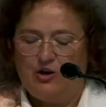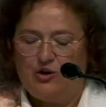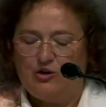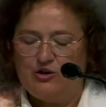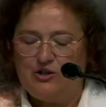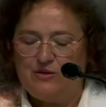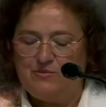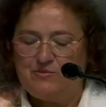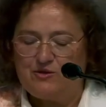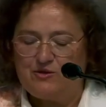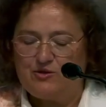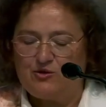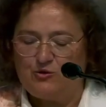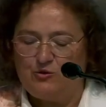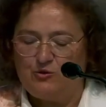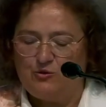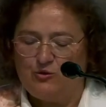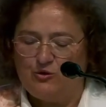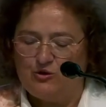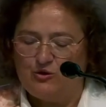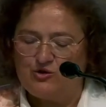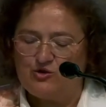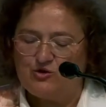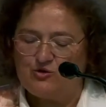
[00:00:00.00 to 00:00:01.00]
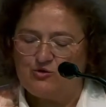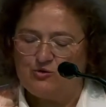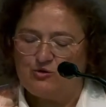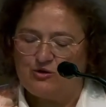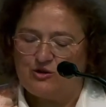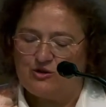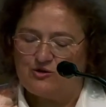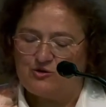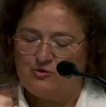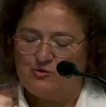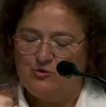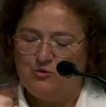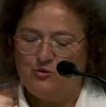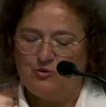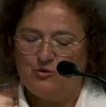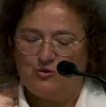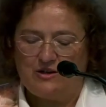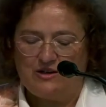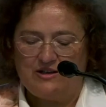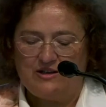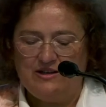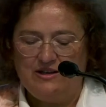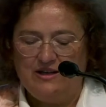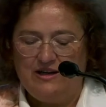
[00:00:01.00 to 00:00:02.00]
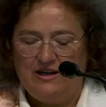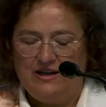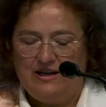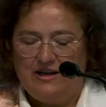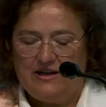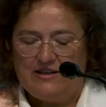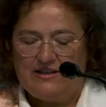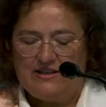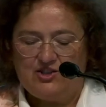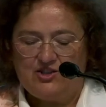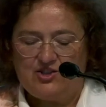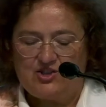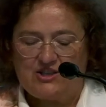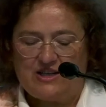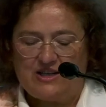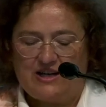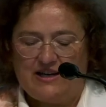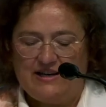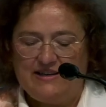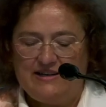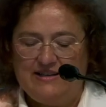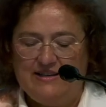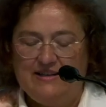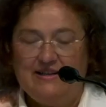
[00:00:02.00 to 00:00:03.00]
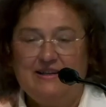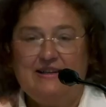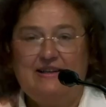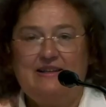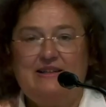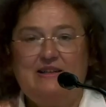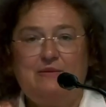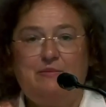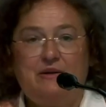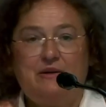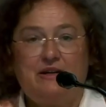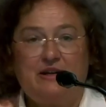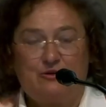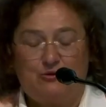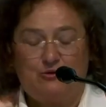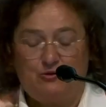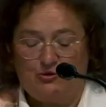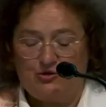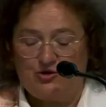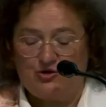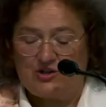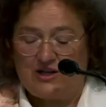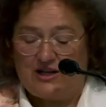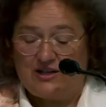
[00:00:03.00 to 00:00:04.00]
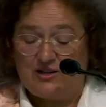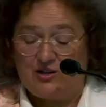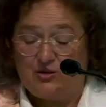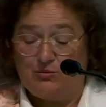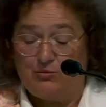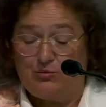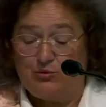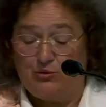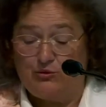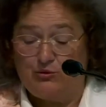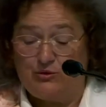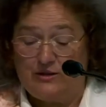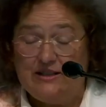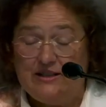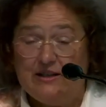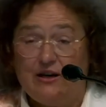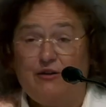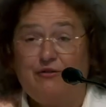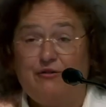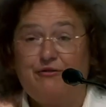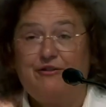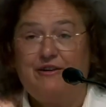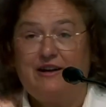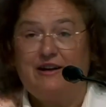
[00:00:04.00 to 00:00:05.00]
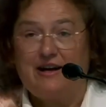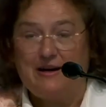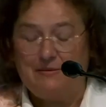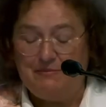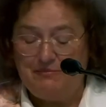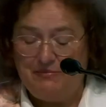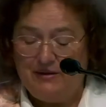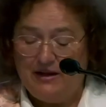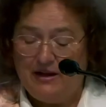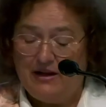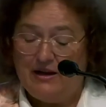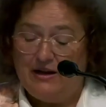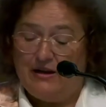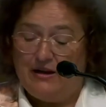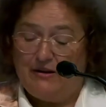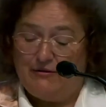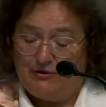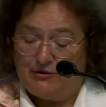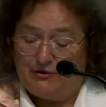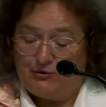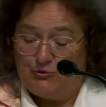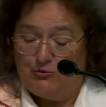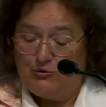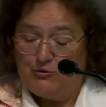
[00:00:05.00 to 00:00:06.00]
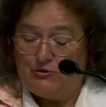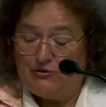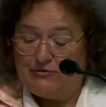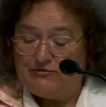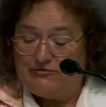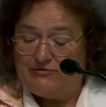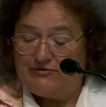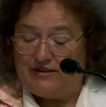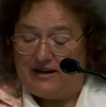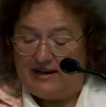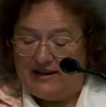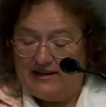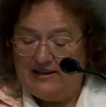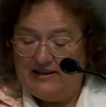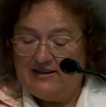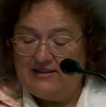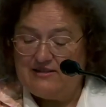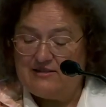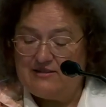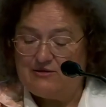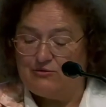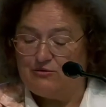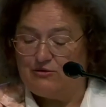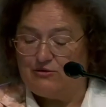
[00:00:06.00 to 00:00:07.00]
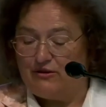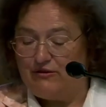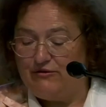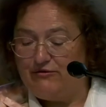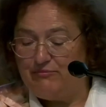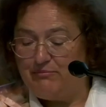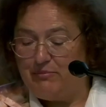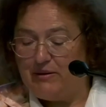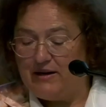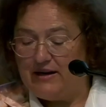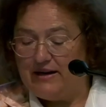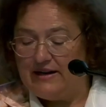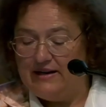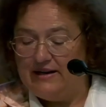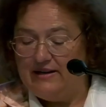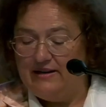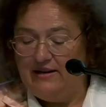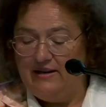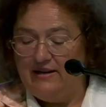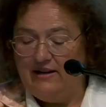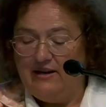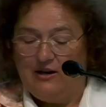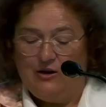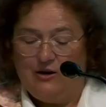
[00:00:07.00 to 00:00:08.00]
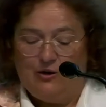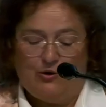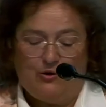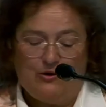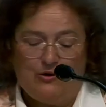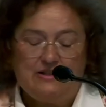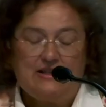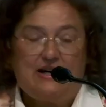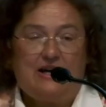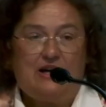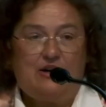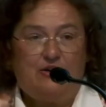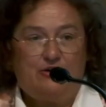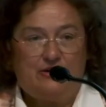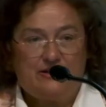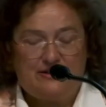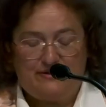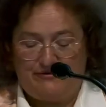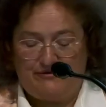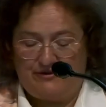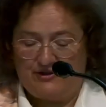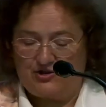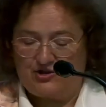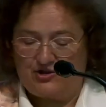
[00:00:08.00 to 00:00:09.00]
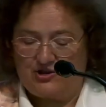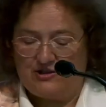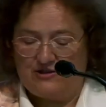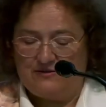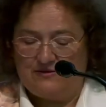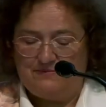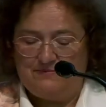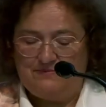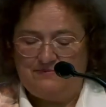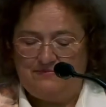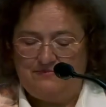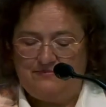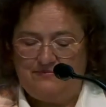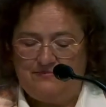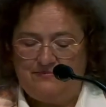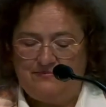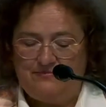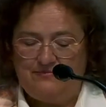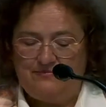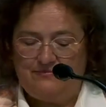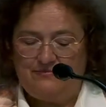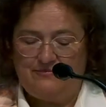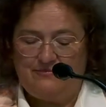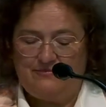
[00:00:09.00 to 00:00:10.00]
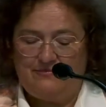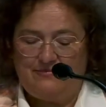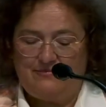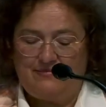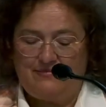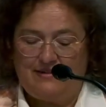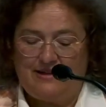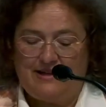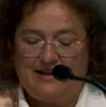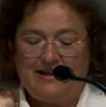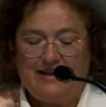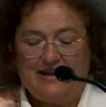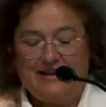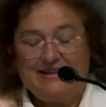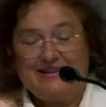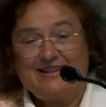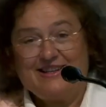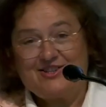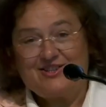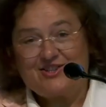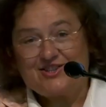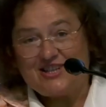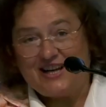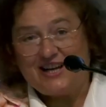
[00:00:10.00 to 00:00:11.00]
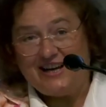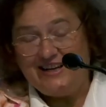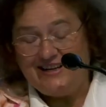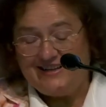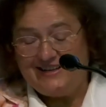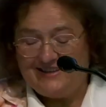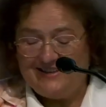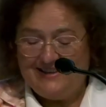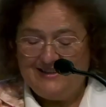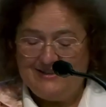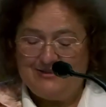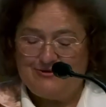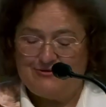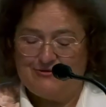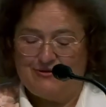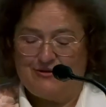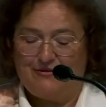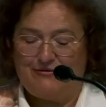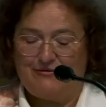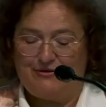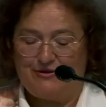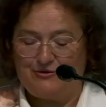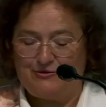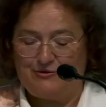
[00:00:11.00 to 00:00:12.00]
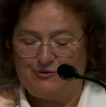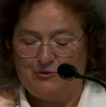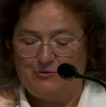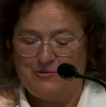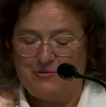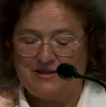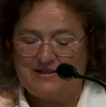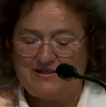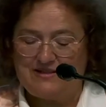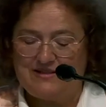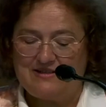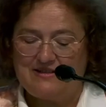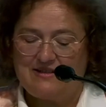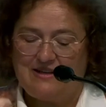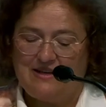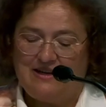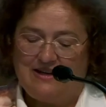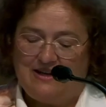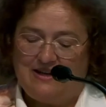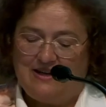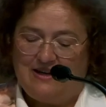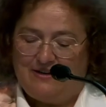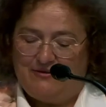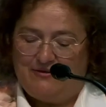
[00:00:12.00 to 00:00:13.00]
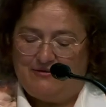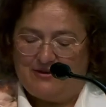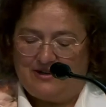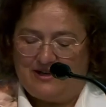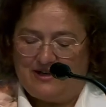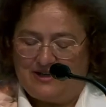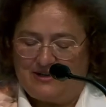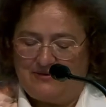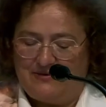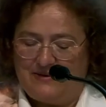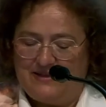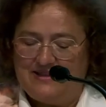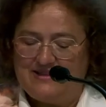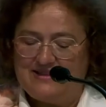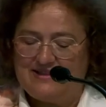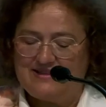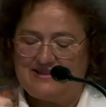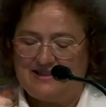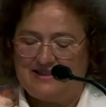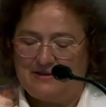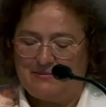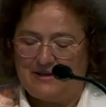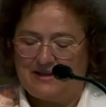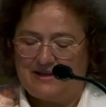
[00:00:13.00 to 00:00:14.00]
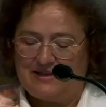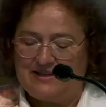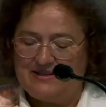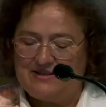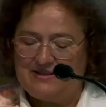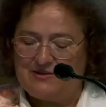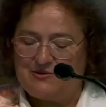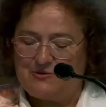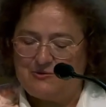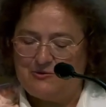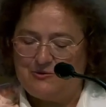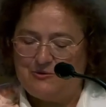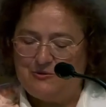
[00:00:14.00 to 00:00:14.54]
In addition, the phenomenological reflections on values by Siegfried Behn, Dietrich von Hildebrand and Max Scheler are considered, as well as the psychological studies that Stein incorporated into Rudolf Allers, Rudolf Peils and Alois Fischer's educational anthropology.